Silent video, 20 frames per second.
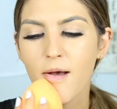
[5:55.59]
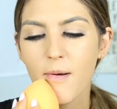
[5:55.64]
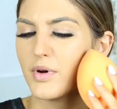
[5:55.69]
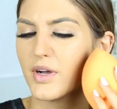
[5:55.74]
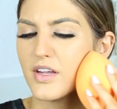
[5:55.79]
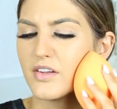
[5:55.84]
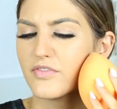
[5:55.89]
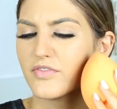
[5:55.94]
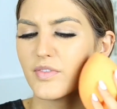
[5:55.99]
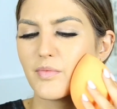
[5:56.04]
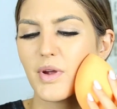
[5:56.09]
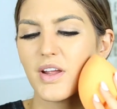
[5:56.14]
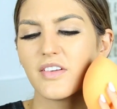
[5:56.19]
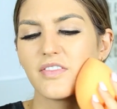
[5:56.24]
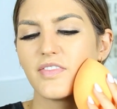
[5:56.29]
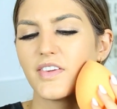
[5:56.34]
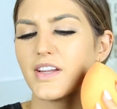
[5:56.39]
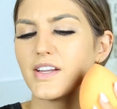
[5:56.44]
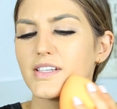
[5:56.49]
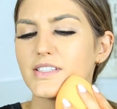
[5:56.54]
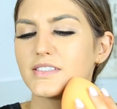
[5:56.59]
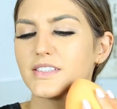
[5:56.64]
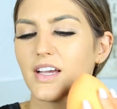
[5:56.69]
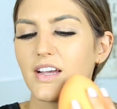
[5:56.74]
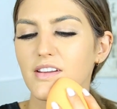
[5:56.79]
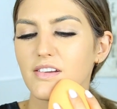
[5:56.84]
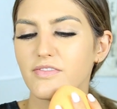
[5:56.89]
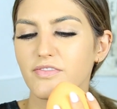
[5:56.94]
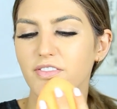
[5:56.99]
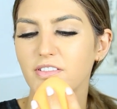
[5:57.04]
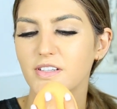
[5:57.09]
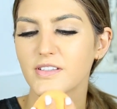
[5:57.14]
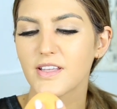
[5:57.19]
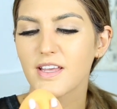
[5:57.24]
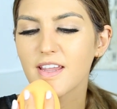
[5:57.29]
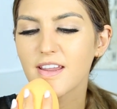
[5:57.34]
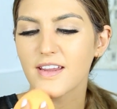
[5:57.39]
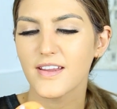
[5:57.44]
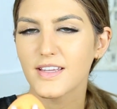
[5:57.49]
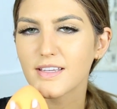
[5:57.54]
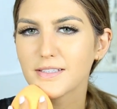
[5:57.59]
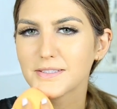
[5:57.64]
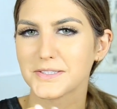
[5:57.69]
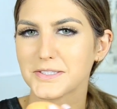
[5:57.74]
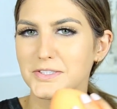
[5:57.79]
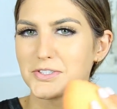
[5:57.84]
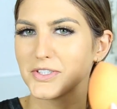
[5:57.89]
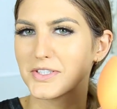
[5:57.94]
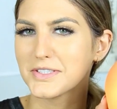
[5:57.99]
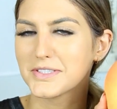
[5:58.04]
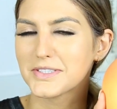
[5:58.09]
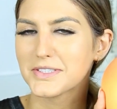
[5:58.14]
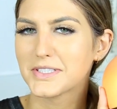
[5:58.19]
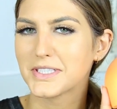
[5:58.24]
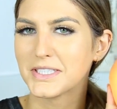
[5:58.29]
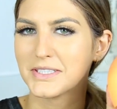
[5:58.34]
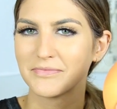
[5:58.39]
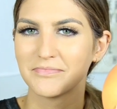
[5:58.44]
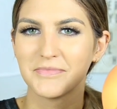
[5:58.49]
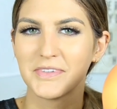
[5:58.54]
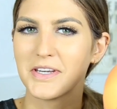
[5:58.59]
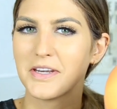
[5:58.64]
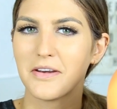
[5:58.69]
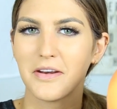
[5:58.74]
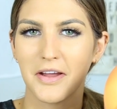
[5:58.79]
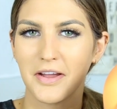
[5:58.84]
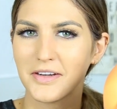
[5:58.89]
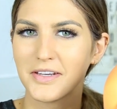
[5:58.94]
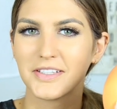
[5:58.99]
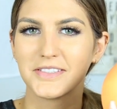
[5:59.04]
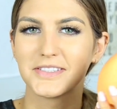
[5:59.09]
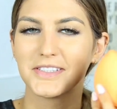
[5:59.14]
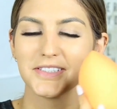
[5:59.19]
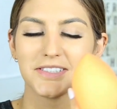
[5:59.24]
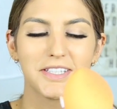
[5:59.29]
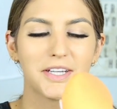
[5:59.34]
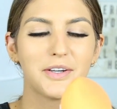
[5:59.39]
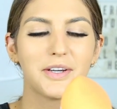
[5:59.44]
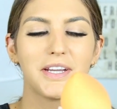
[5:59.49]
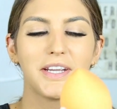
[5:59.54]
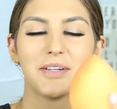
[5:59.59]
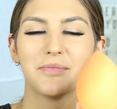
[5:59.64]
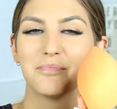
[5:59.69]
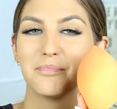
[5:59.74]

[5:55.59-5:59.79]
But for my face, I feel like it's just not necessary,